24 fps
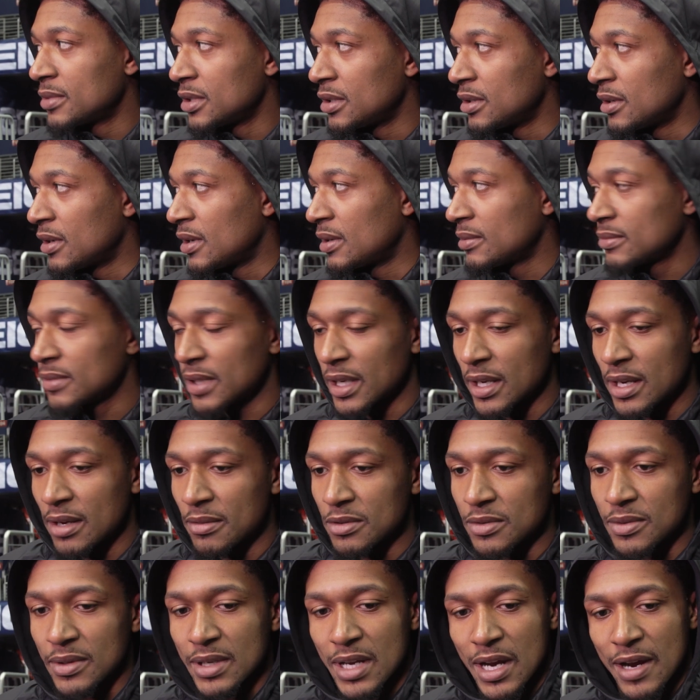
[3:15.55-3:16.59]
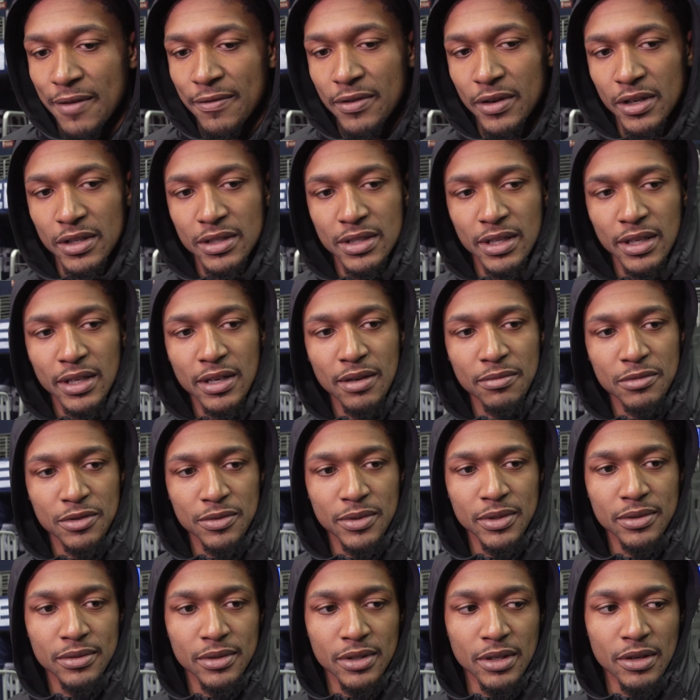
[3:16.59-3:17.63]
You know, that comes with confidence. That comes
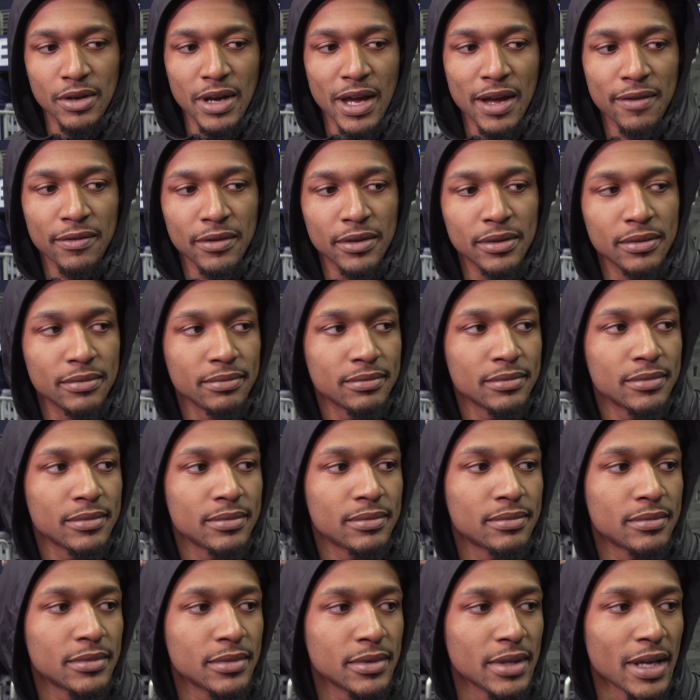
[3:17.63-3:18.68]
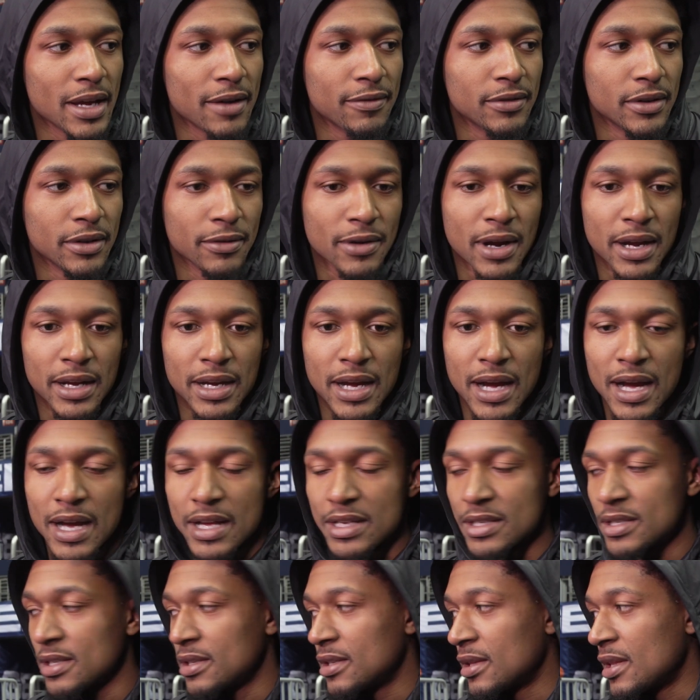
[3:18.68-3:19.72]
with, you know, having the right
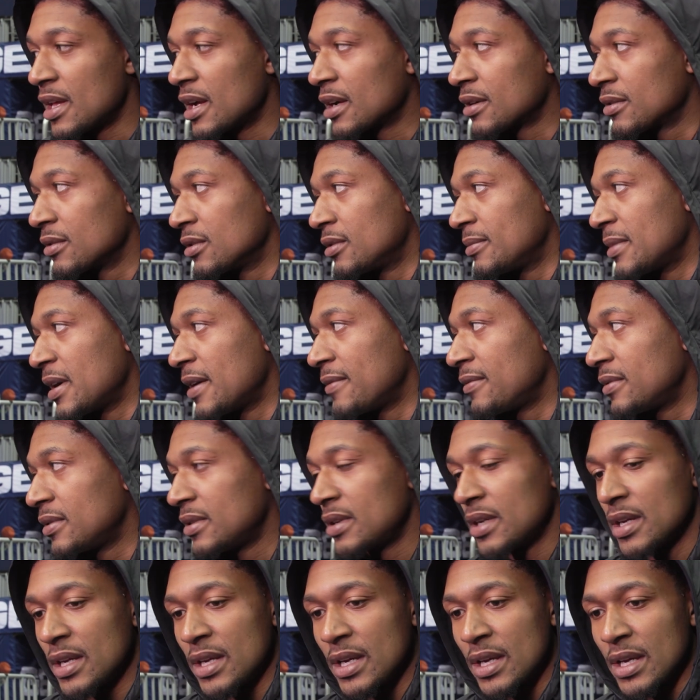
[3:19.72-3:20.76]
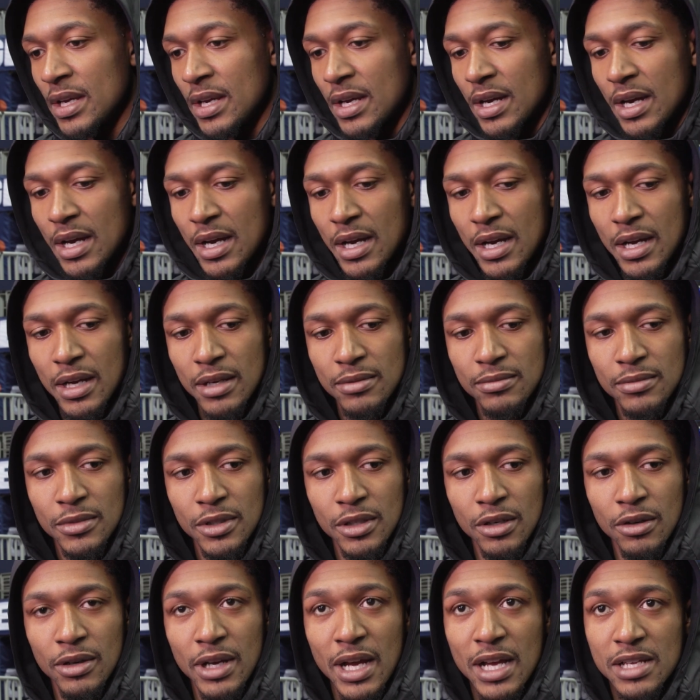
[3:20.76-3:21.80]
guys in the locker room, having you
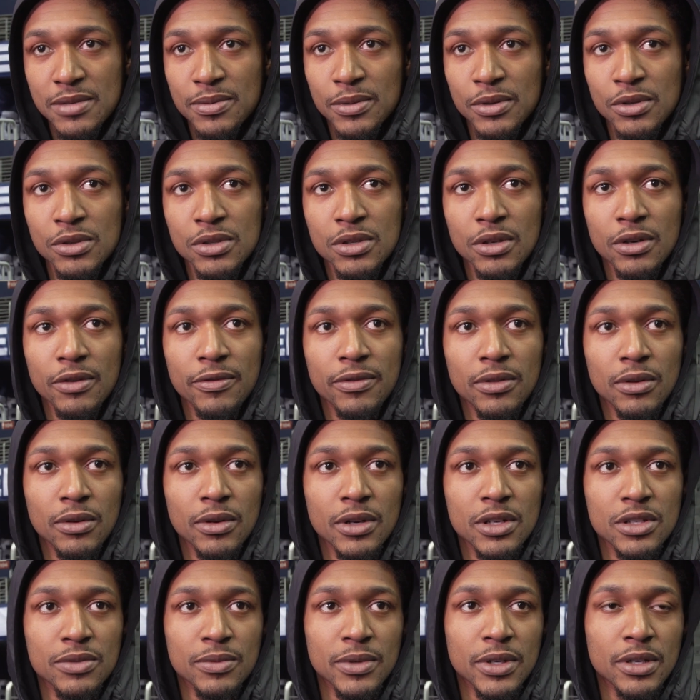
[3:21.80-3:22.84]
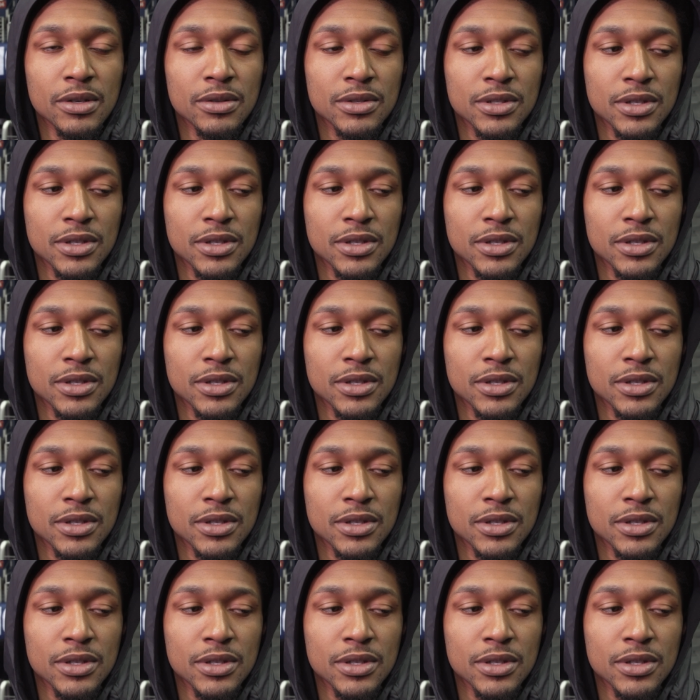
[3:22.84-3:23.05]
know, guys produce on the floor as well.